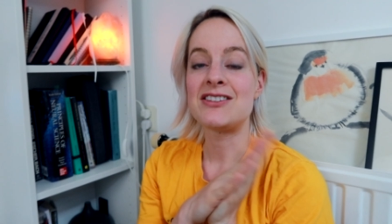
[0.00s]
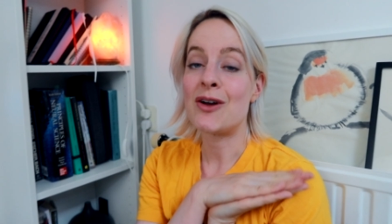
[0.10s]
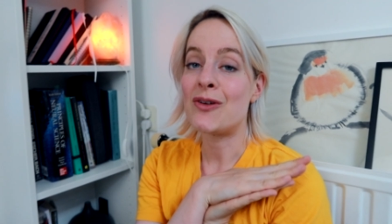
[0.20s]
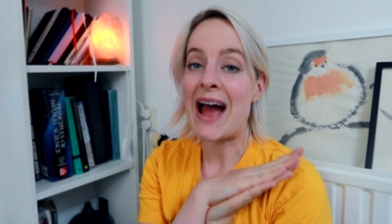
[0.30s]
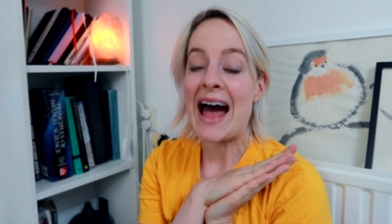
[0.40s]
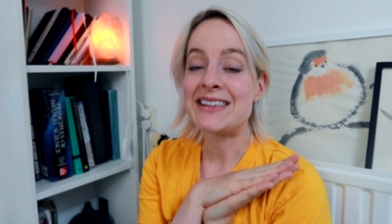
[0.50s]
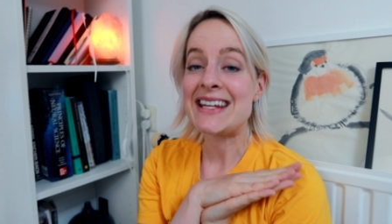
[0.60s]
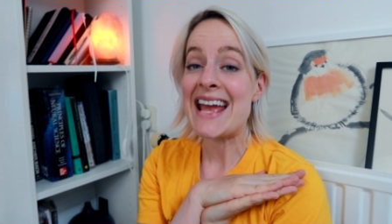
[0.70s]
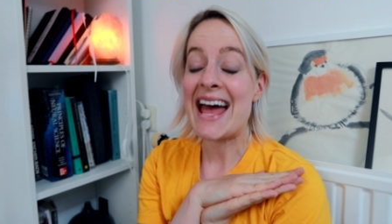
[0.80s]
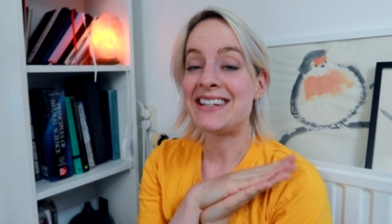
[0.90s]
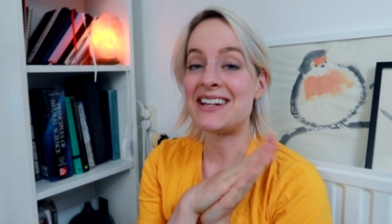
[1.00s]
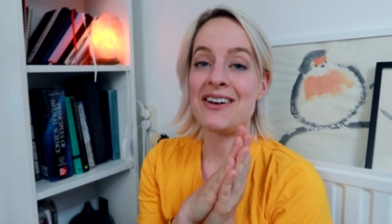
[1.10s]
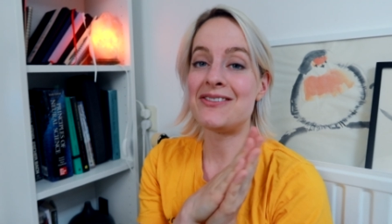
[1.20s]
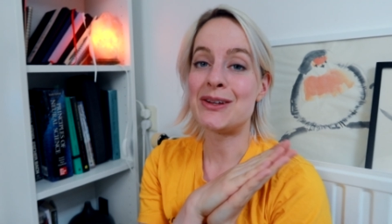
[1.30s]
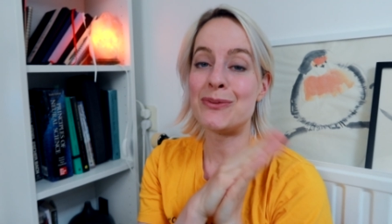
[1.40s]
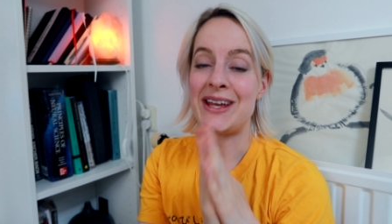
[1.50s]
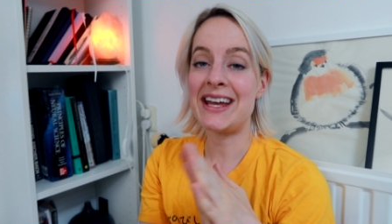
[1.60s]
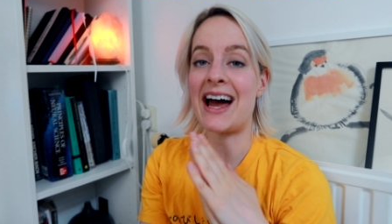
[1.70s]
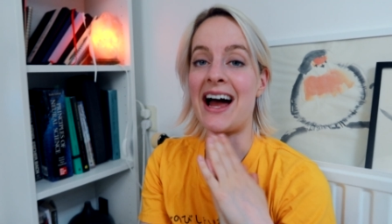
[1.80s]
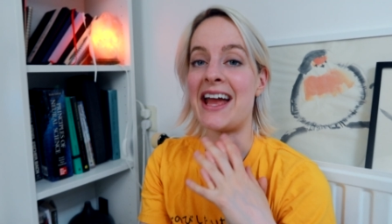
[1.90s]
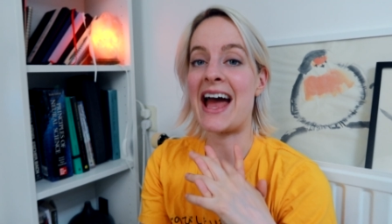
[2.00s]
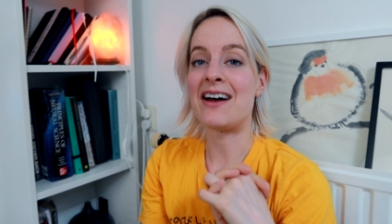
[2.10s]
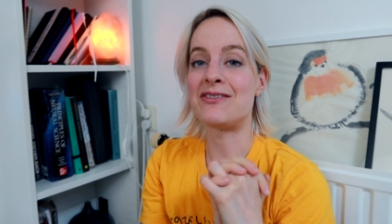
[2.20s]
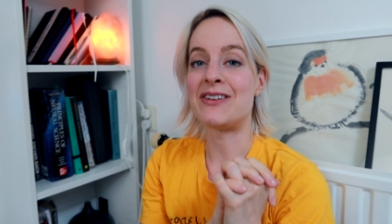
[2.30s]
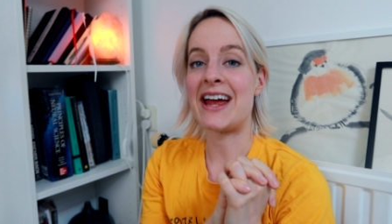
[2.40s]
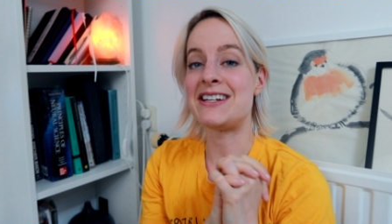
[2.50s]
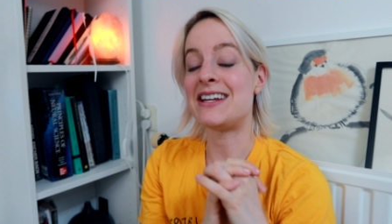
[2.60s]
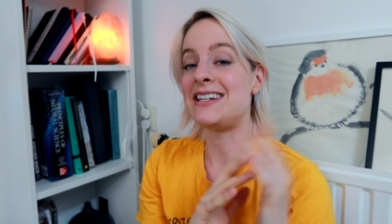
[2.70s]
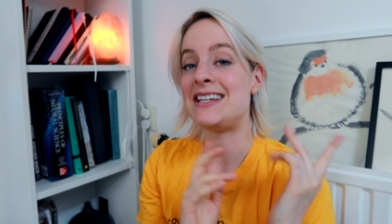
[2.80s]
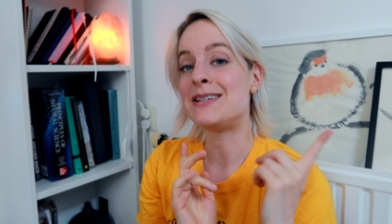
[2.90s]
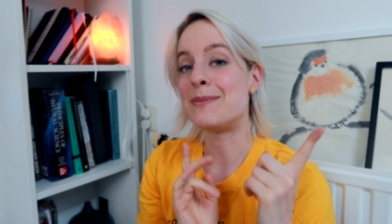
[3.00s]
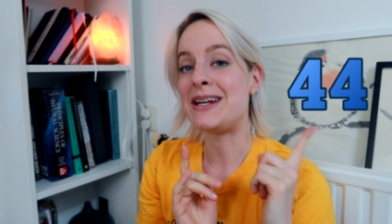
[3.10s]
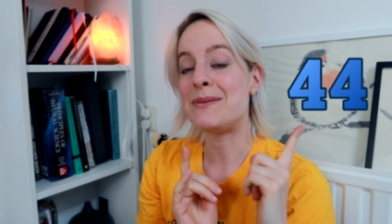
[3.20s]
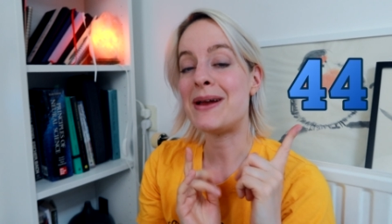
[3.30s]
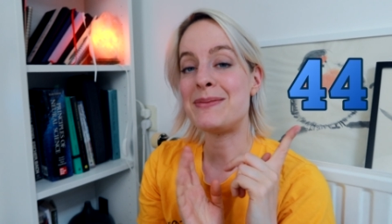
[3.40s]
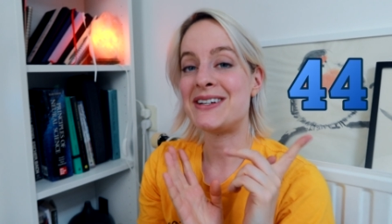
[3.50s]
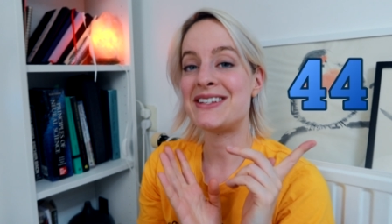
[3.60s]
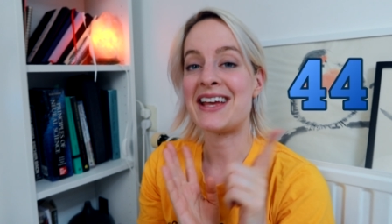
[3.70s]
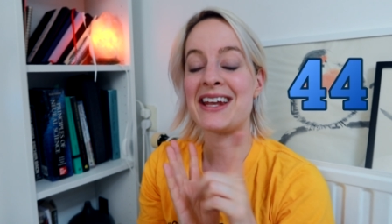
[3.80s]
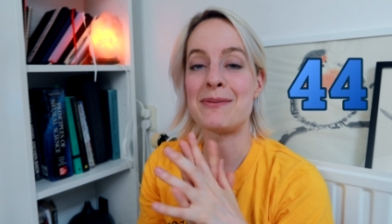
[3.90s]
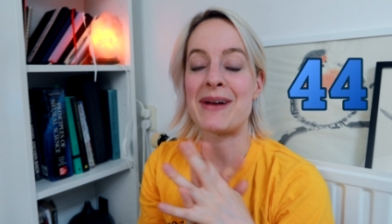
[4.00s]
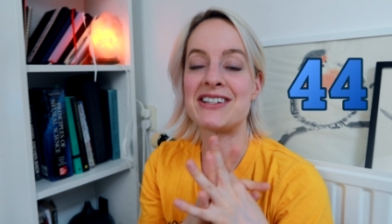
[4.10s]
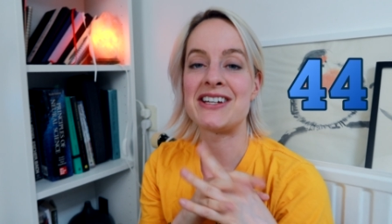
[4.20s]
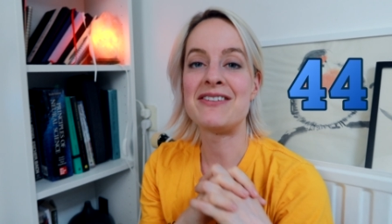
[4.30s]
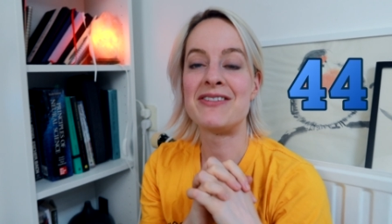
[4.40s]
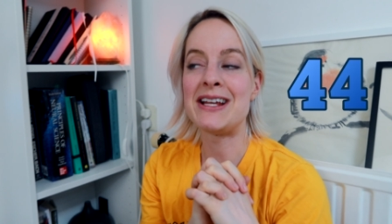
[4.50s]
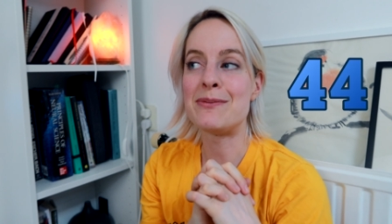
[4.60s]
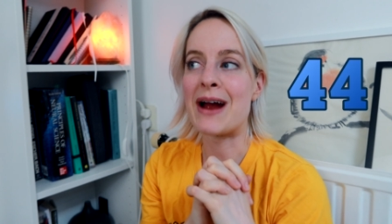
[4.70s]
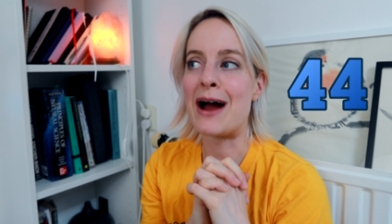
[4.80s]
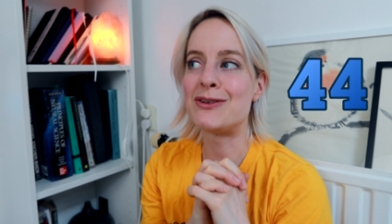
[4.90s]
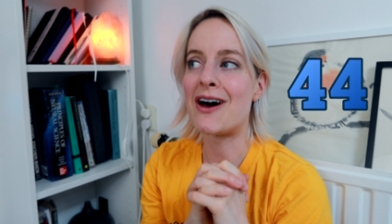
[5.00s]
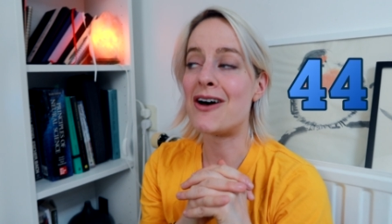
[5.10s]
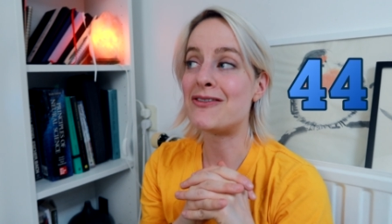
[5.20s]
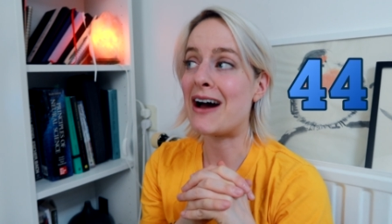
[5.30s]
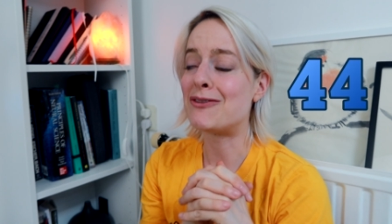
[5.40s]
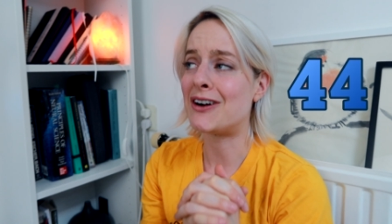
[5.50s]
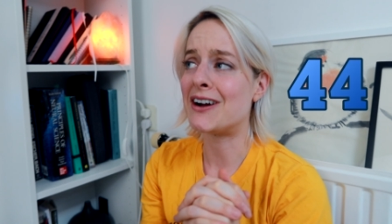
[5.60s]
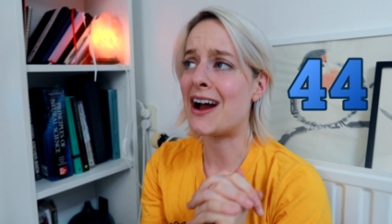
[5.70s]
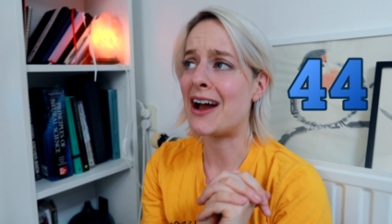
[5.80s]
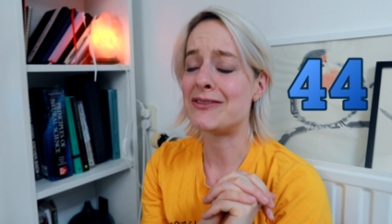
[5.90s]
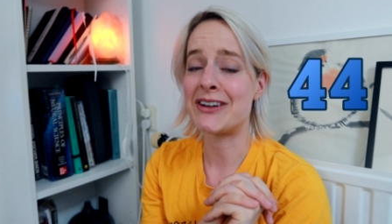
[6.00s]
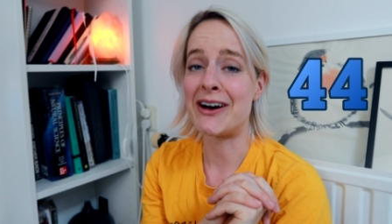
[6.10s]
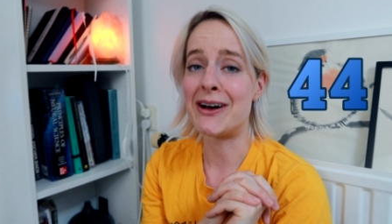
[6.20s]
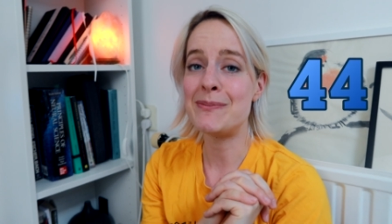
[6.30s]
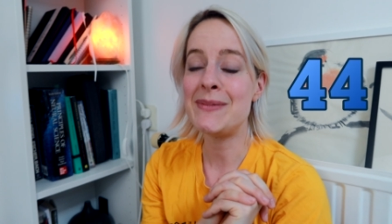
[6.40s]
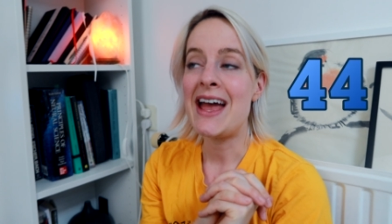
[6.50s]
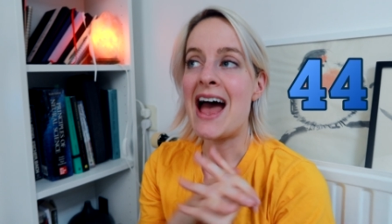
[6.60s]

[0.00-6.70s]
So at the end of the week, I have read these many papers and I'm actually really proud of how far I've come.